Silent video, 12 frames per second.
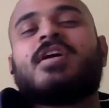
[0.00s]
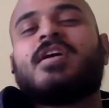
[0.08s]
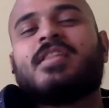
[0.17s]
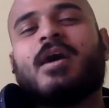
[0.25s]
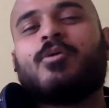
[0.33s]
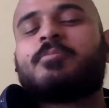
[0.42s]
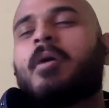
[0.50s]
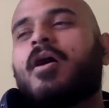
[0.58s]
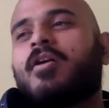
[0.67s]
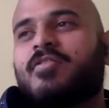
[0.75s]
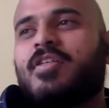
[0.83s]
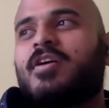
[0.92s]
That was part
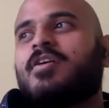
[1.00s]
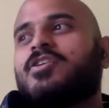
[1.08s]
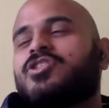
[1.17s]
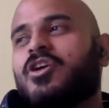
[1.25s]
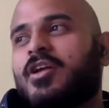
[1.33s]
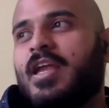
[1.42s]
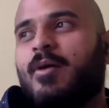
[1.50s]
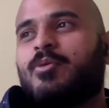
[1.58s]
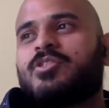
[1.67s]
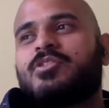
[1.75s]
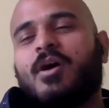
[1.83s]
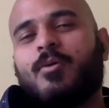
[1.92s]
of the journey I
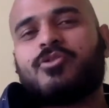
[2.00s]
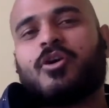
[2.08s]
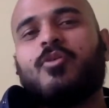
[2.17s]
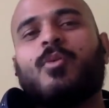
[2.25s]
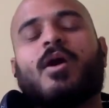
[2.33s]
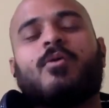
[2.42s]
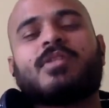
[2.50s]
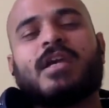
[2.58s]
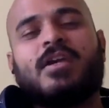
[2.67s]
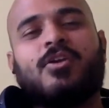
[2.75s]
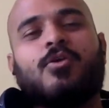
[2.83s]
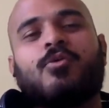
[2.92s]
was on, where I was like,
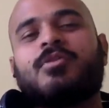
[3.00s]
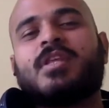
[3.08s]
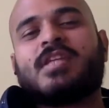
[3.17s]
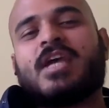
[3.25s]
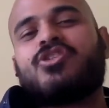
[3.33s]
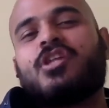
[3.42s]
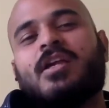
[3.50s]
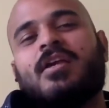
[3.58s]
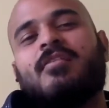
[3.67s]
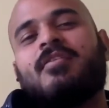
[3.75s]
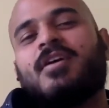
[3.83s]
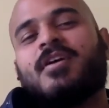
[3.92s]
there's actually
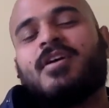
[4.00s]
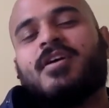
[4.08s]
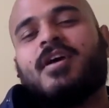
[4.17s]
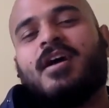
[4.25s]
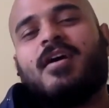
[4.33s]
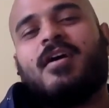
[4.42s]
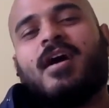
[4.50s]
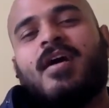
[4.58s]
I